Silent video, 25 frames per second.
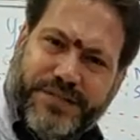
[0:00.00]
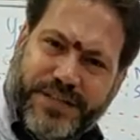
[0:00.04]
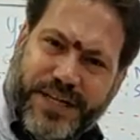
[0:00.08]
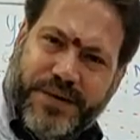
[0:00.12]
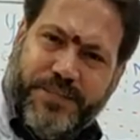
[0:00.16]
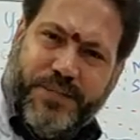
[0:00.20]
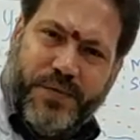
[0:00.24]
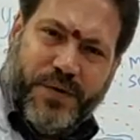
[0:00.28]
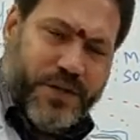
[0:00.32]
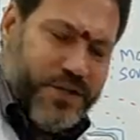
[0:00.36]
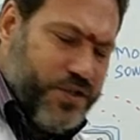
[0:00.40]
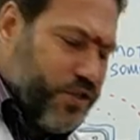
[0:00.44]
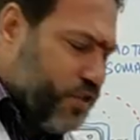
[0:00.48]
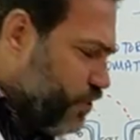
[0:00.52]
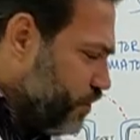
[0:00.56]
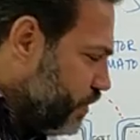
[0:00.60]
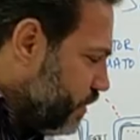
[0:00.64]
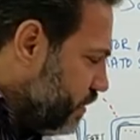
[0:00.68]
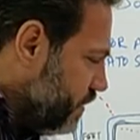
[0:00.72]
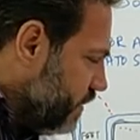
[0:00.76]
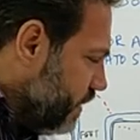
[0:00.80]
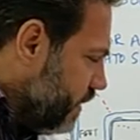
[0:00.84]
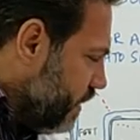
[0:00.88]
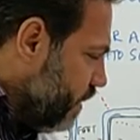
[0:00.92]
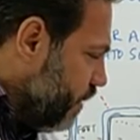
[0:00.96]
the tree
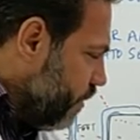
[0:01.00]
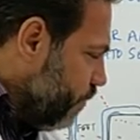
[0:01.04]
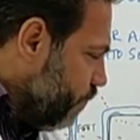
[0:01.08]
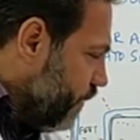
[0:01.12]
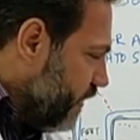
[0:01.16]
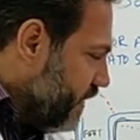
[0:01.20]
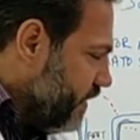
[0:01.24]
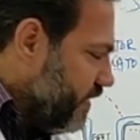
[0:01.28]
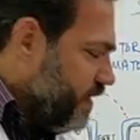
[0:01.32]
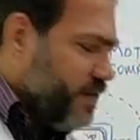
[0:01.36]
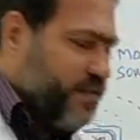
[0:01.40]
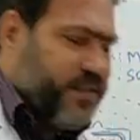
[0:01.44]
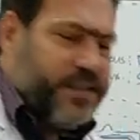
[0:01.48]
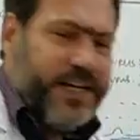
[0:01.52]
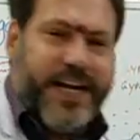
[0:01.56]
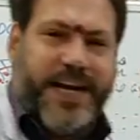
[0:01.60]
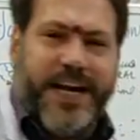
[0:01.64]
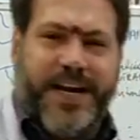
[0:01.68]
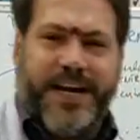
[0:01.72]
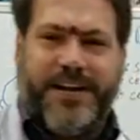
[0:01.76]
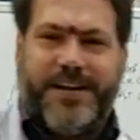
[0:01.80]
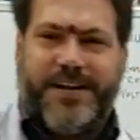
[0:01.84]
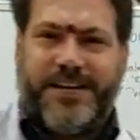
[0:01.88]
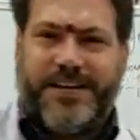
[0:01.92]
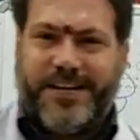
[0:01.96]
posture, when the
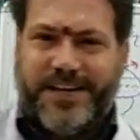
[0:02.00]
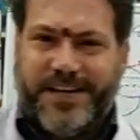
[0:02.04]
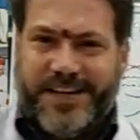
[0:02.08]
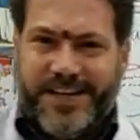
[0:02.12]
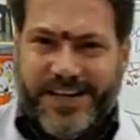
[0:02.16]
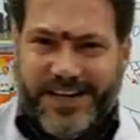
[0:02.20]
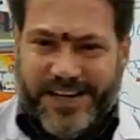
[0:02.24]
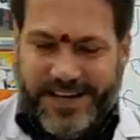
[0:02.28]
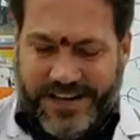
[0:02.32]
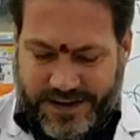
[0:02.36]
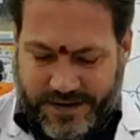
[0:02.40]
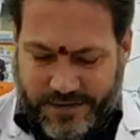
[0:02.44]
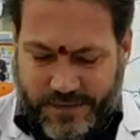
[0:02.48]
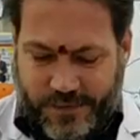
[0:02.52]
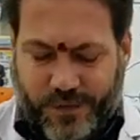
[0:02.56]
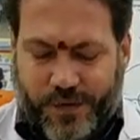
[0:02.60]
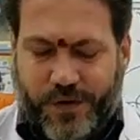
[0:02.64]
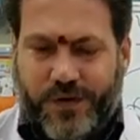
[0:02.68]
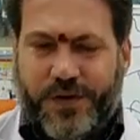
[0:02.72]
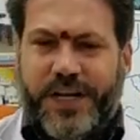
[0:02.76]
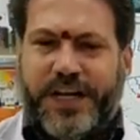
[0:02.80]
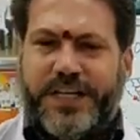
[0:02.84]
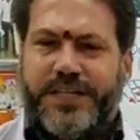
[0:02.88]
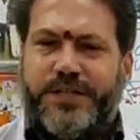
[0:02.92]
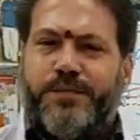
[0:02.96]
right
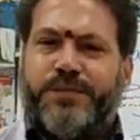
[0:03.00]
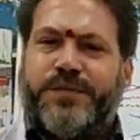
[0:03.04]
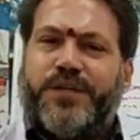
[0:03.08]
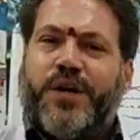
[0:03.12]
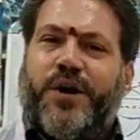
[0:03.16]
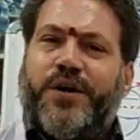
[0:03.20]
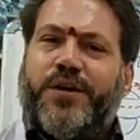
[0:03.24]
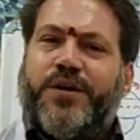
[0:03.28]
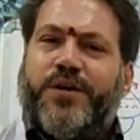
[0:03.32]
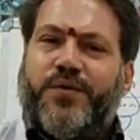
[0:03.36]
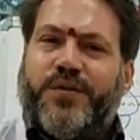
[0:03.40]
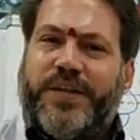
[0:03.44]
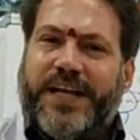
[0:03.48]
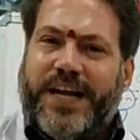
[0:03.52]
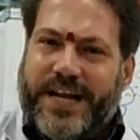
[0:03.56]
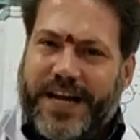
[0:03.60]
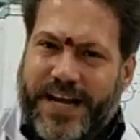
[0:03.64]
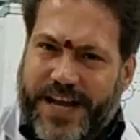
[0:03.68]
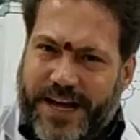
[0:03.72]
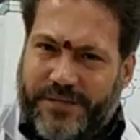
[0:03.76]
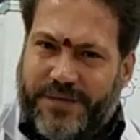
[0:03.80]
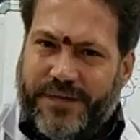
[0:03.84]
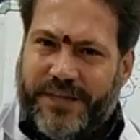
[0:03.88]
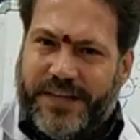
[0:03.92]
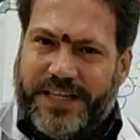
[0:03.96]
foot is brought to the
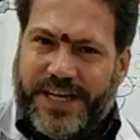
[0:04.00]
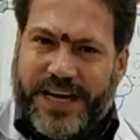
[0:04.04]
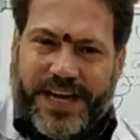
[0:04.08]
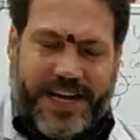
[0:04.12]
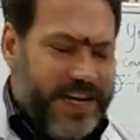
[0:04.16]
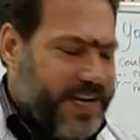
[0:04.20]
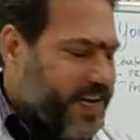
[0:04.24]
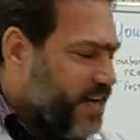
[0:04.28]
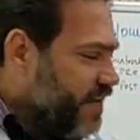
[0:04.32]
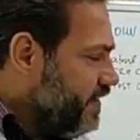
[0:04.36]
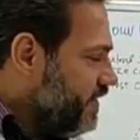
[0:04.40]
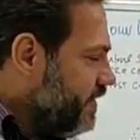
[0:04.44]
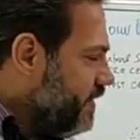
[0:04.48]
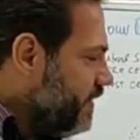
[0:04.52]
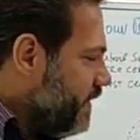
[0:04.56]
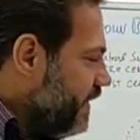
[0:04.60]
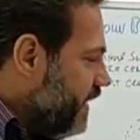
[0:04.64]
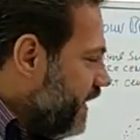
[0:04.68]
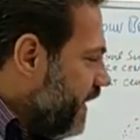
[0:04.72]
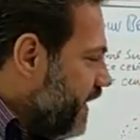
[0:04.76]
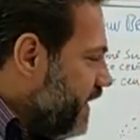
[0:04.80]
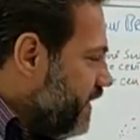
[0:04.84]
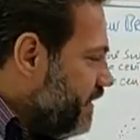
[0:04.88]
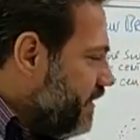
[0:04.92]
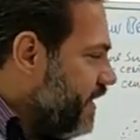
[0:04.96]
left thigh
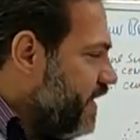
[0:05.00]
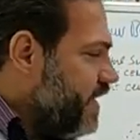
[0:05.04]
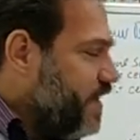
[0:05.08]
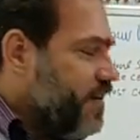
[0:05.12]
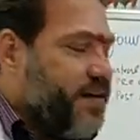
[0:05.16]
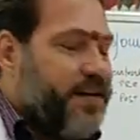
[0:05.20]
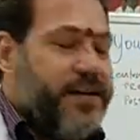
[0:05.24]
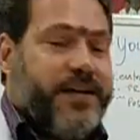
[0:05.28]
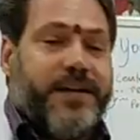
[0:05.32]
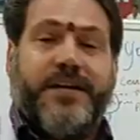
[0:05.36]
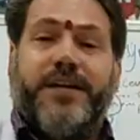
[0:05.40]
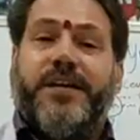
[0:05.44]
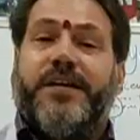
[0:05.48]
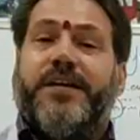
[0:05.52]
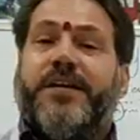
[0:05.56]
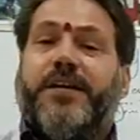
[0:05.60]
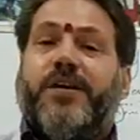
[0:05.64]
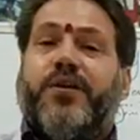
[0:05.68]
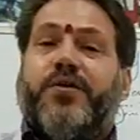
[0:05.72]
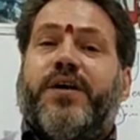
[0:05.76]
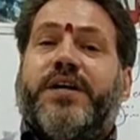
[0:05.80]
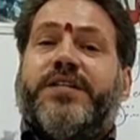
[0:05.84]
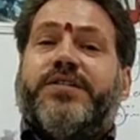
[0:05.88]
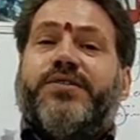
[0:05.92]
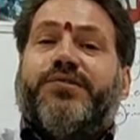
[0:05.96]
and then
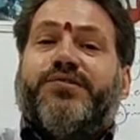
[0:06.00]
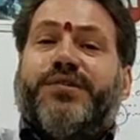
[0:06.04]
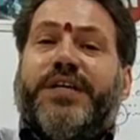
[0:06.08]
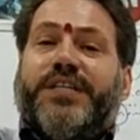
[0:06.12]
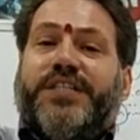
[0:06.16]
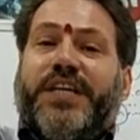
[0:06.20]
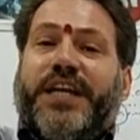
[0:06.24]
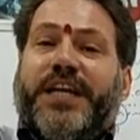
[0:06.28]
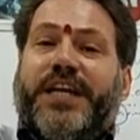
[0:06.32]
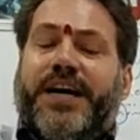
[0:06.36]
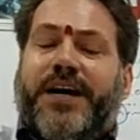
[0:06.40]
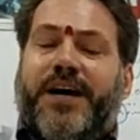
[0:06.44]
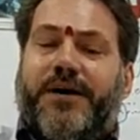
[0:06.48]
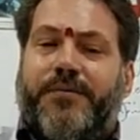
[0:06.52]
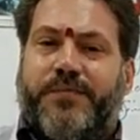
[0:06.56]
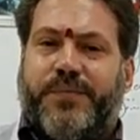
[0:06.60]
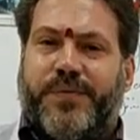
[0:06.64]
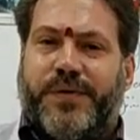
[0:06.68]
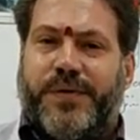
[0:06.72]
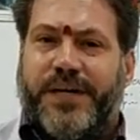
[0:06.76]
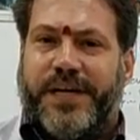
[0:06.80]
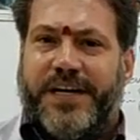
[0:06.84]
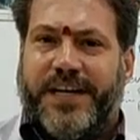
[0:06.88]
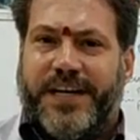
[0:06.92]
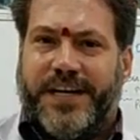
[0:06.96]
you are stretching
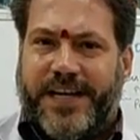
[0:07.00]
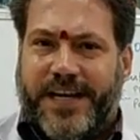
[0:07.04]
up.